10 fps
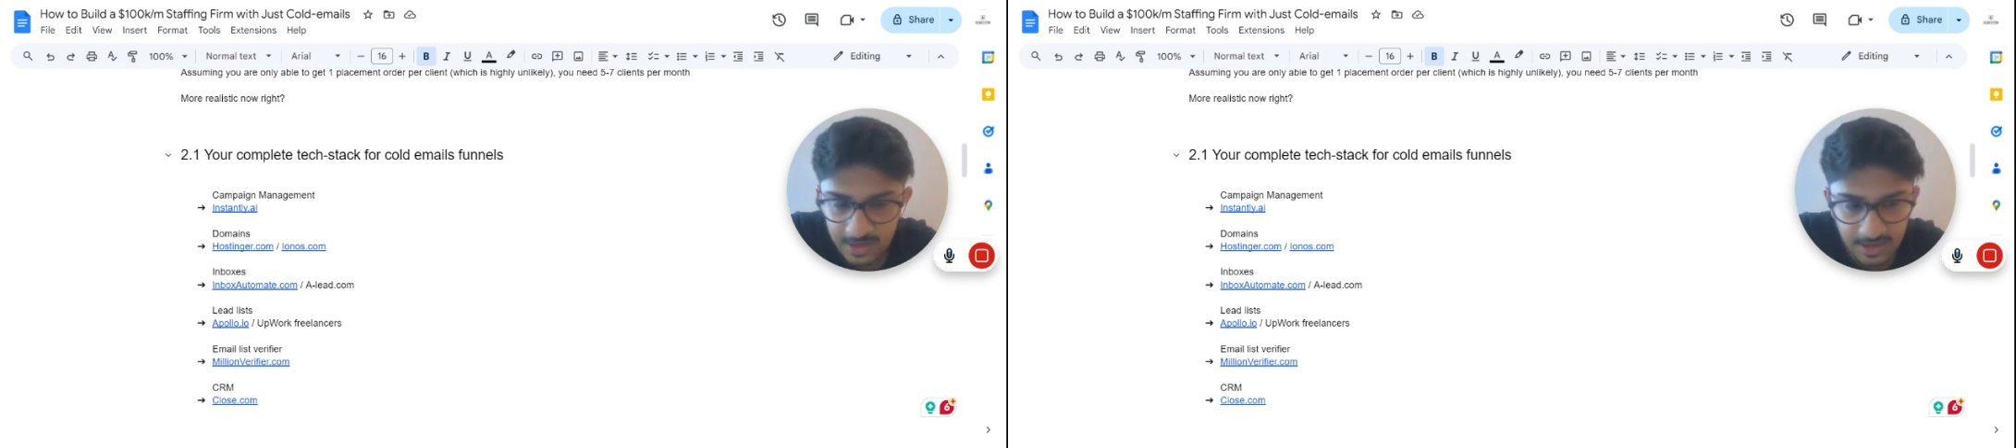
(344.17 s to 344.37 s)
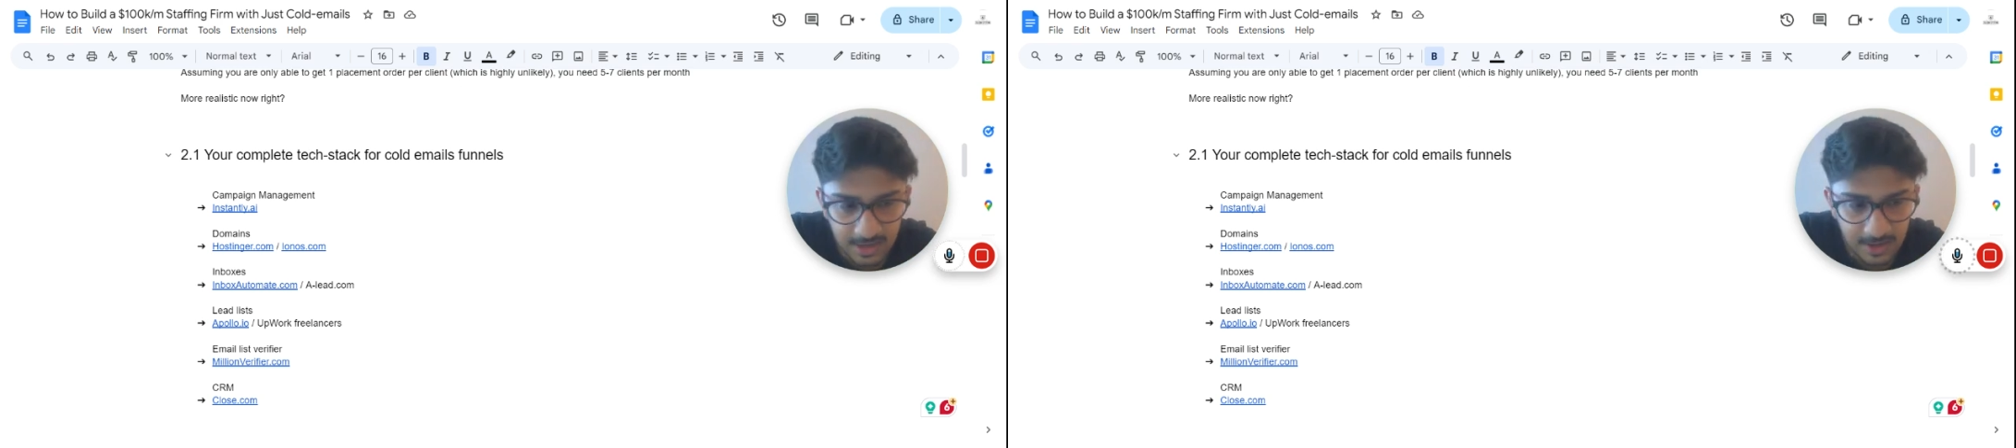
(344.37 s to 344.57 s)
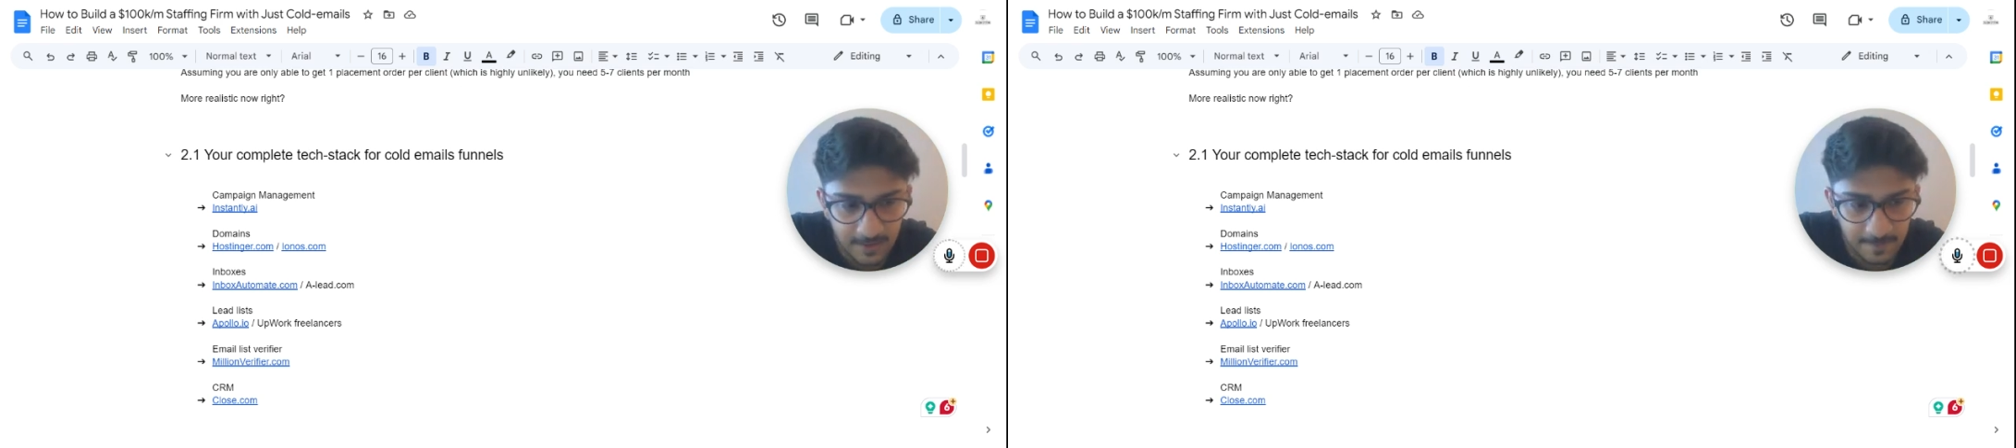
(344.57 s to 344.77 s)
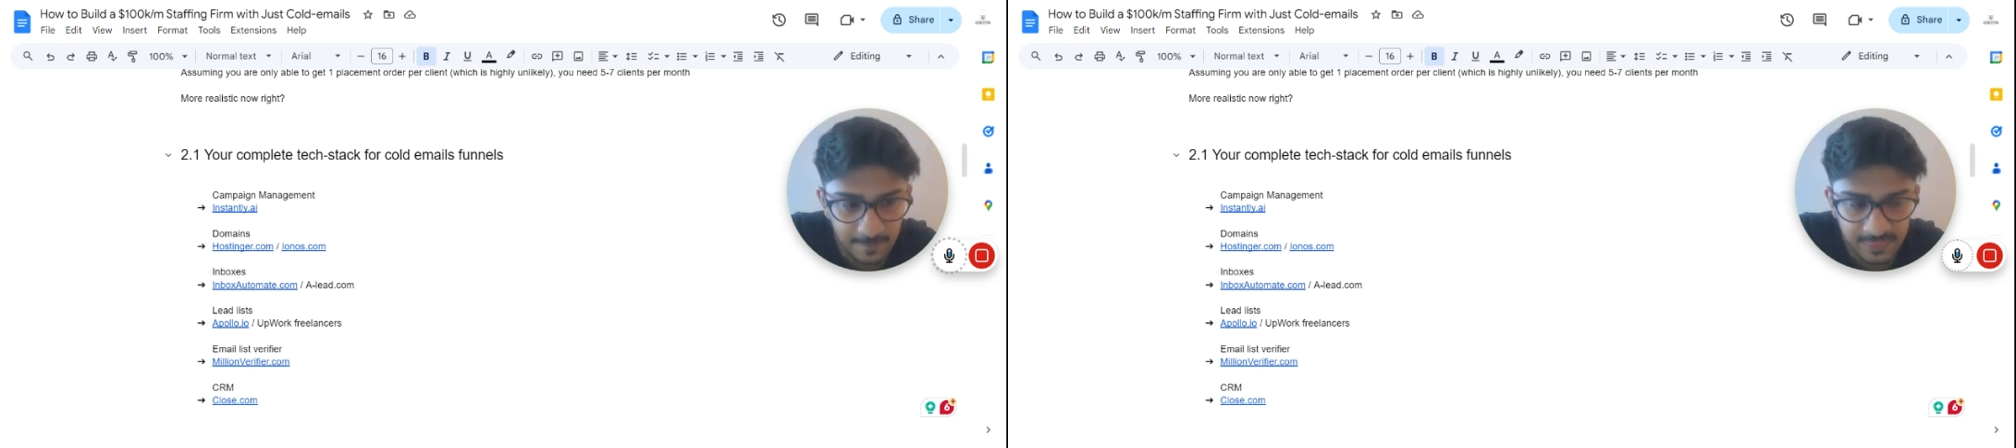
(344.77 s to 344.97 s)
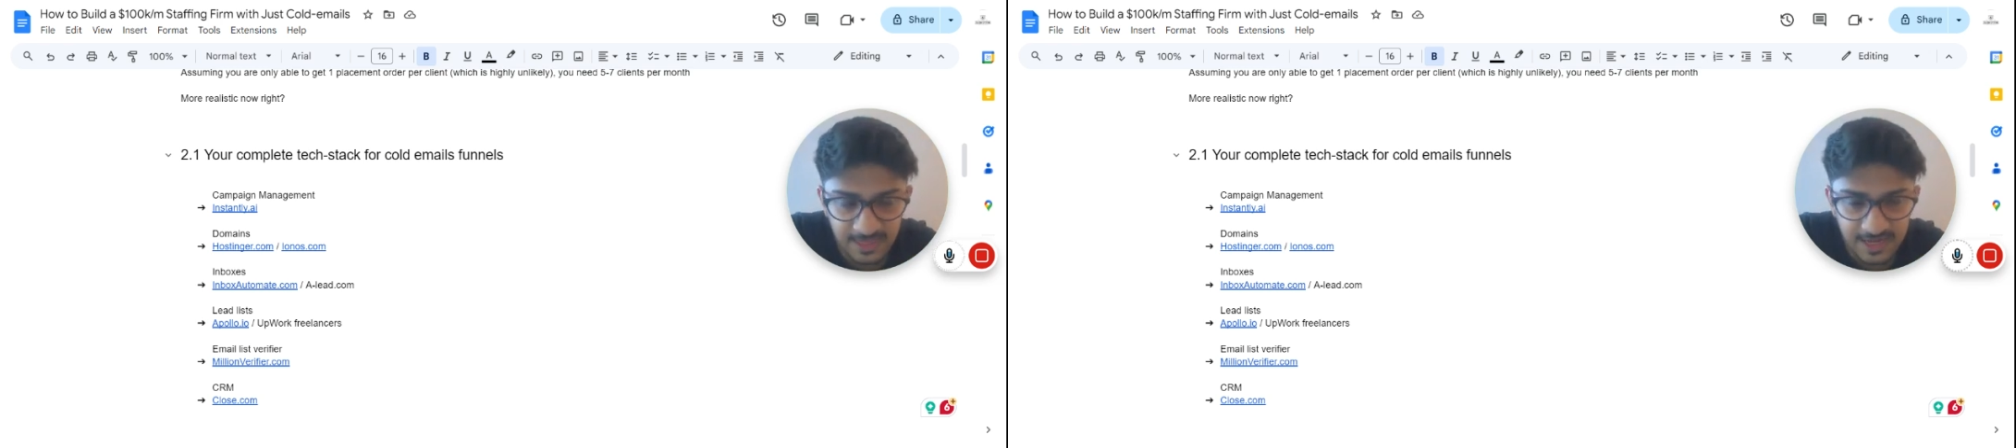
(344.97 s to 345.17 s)

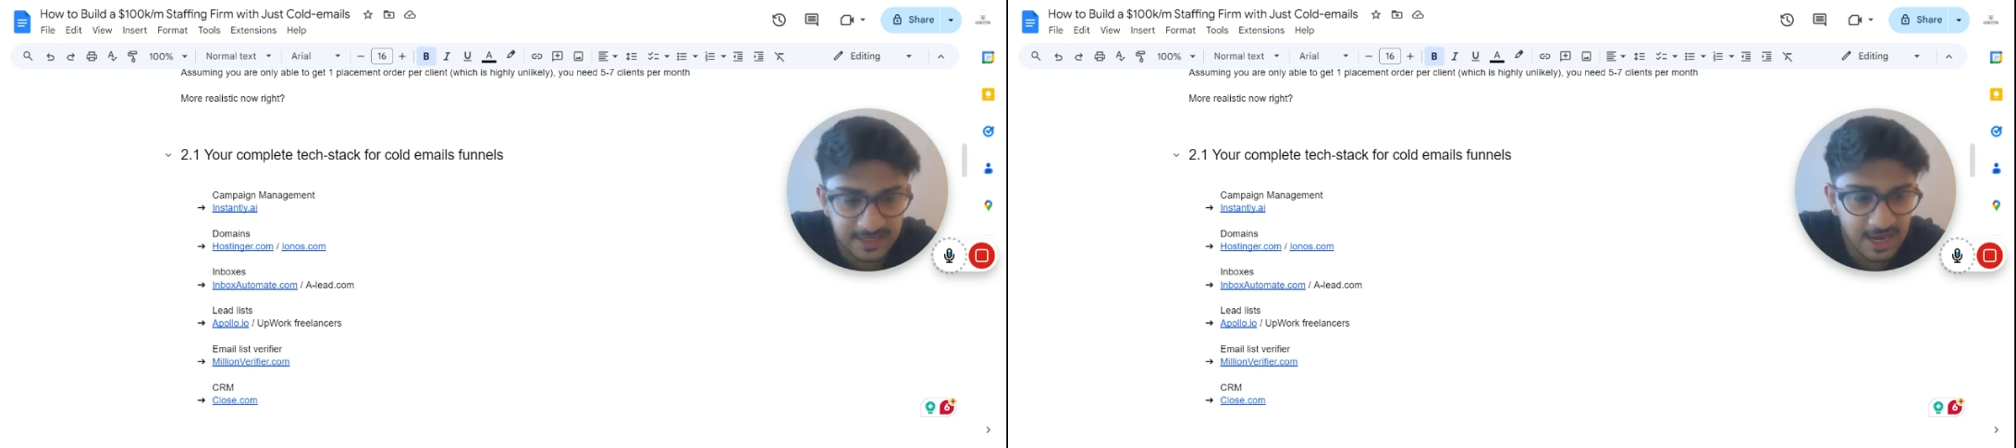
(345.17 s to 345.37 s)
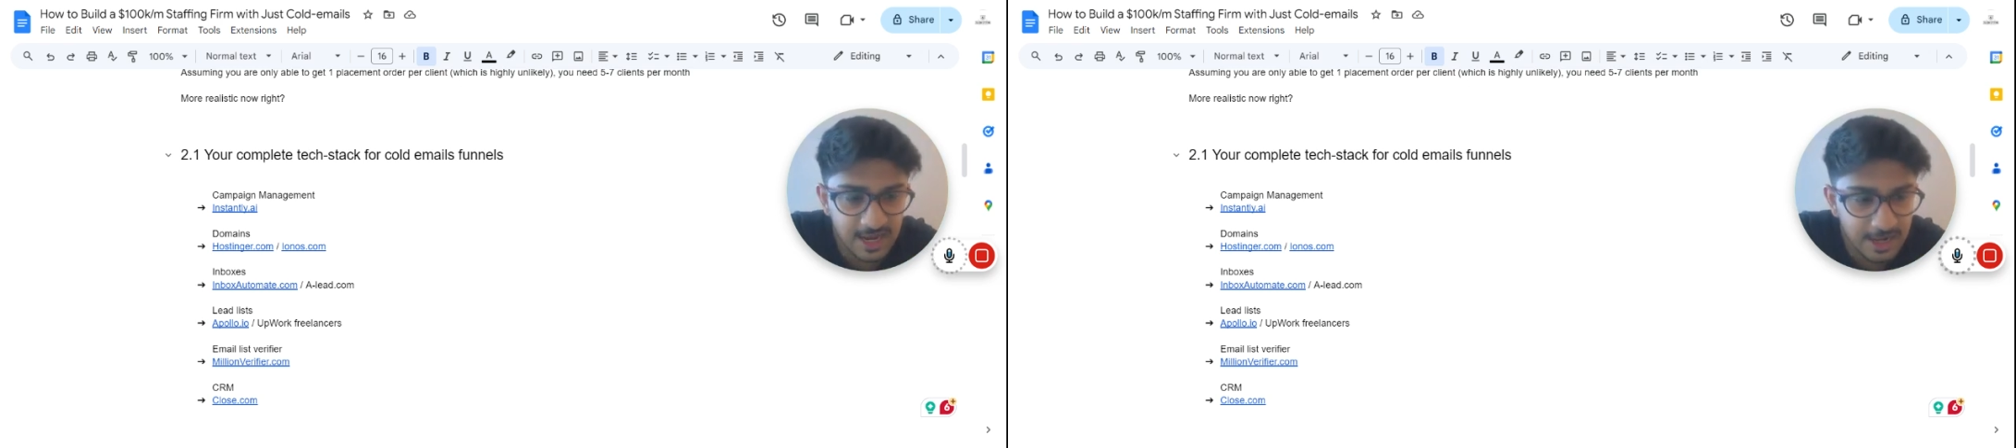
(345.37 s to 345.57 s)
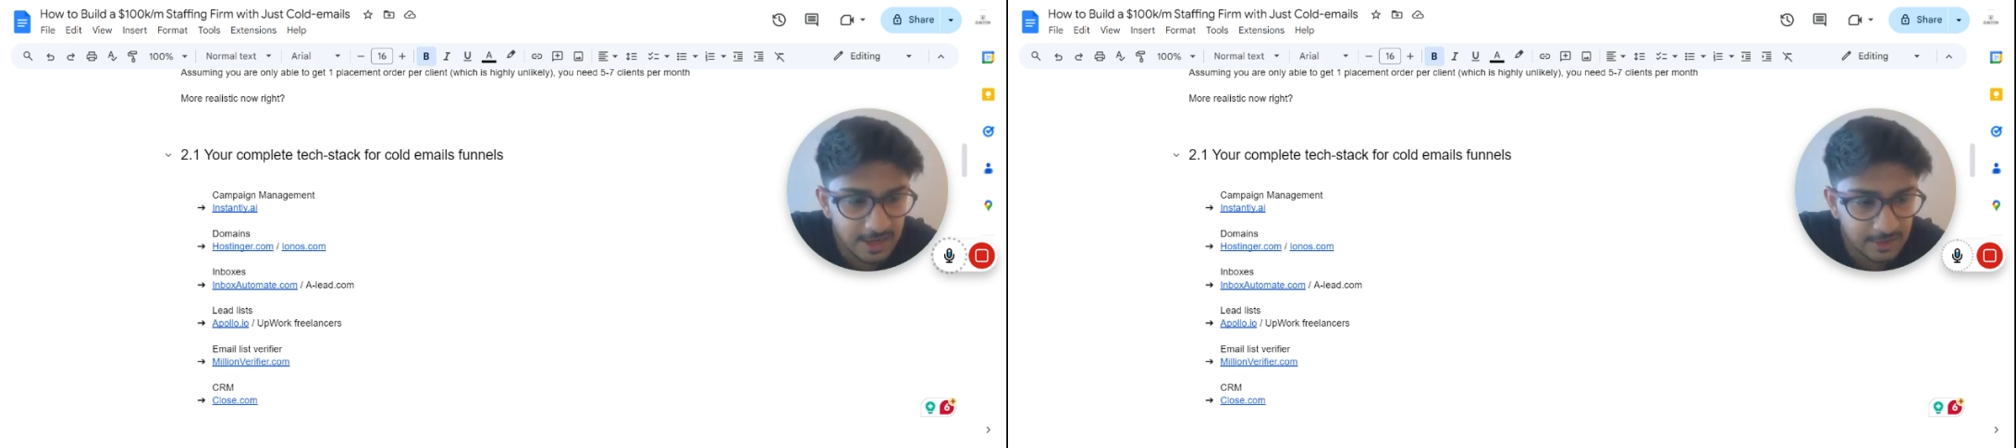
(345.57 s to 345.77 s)
the entire